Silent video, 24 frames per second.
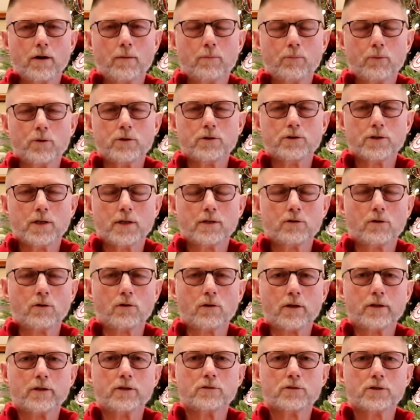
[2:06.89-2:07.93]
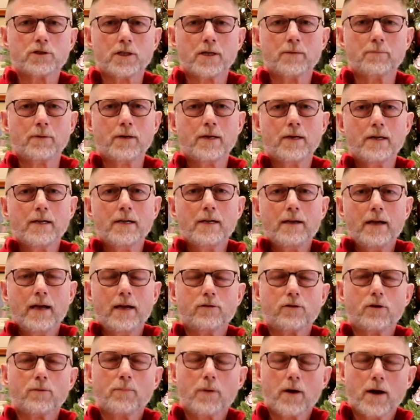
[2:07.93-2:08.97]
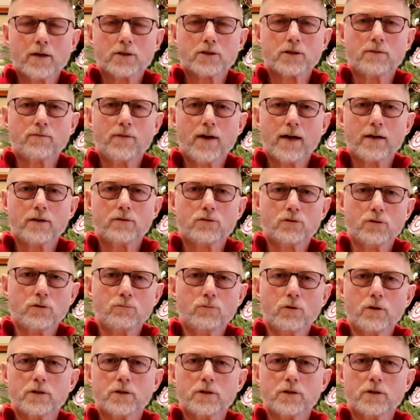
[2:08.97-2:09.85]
I appreciate their leadership and their positive attitude,